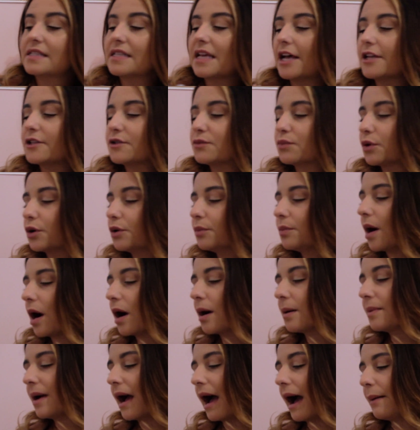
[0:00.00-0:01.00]
has
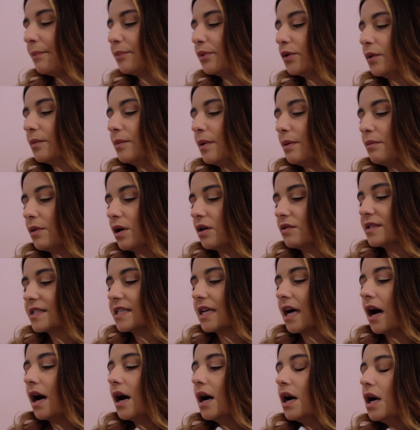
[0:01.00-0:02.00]
rhubarb, apple,
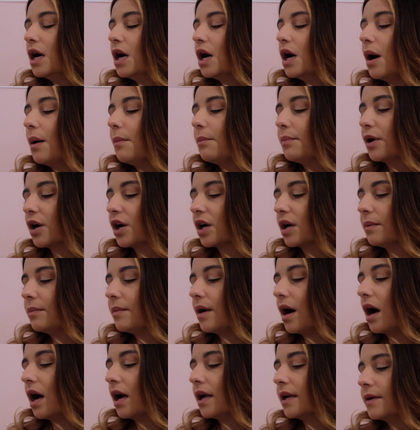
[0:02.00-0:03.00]
mimosa,
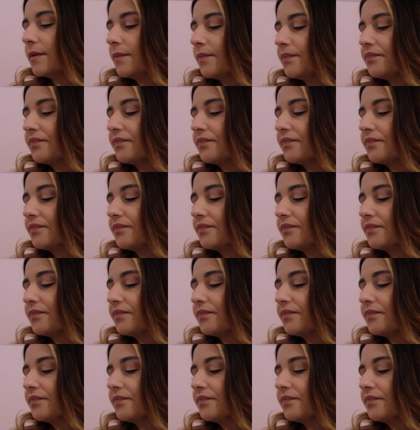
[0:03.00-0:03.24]
bergamot,